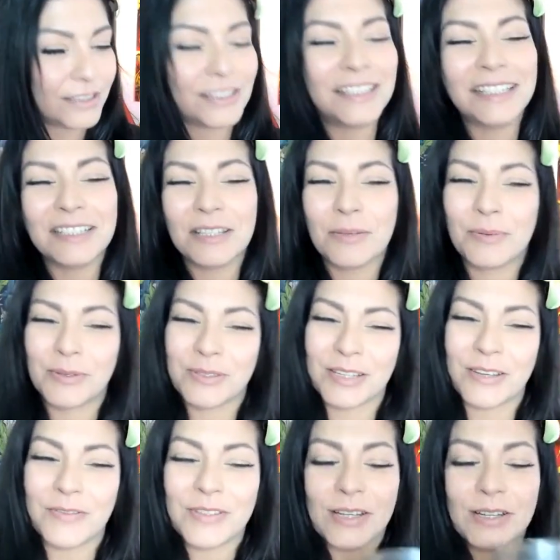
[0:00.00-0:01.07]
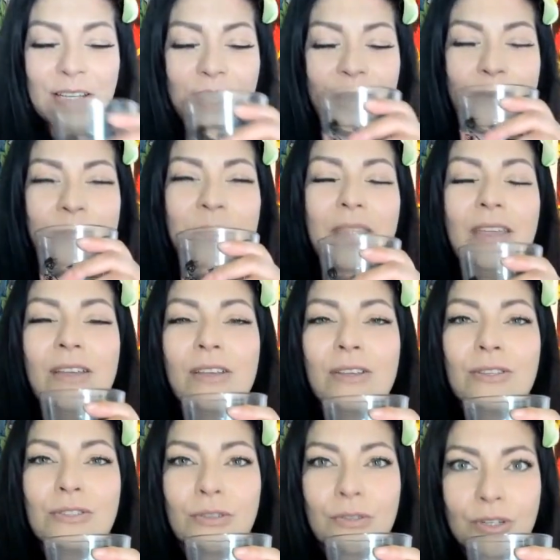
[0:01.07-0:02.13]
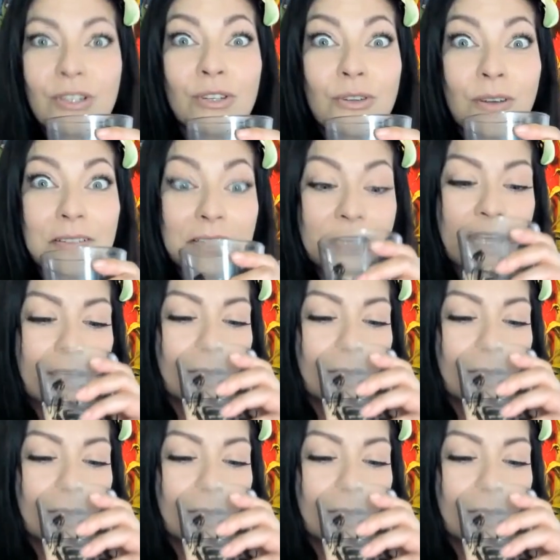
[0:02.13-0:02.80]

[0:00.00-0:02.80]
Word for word: Couldn't get to the post office on time, so it'll go out